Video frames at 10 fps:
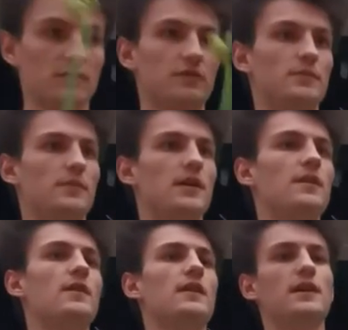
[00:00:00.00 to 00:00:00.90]
we're going to
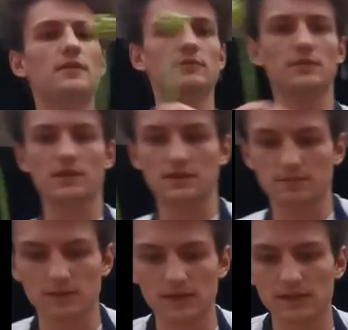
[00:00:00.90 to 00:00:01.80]
combine that with this
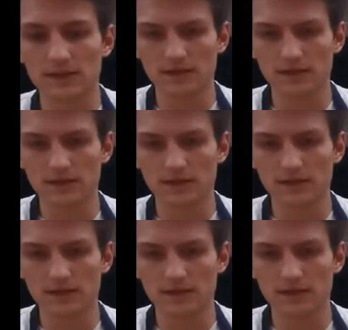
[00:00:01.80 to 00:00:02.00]
piece